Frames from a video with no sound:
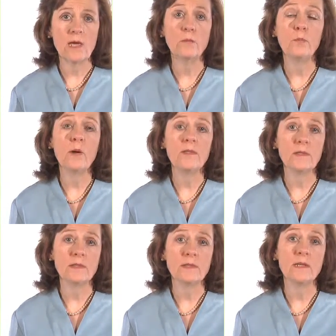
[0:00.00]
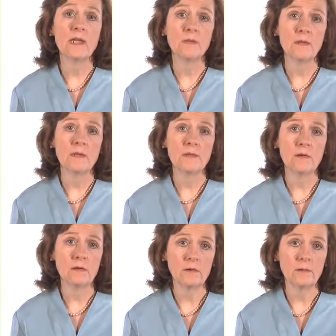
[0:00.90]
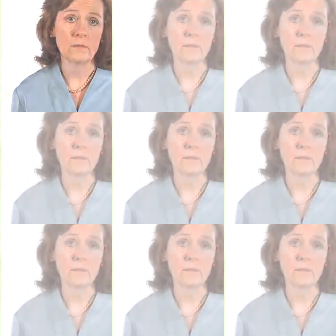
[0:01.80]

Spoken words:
at what these inequities are.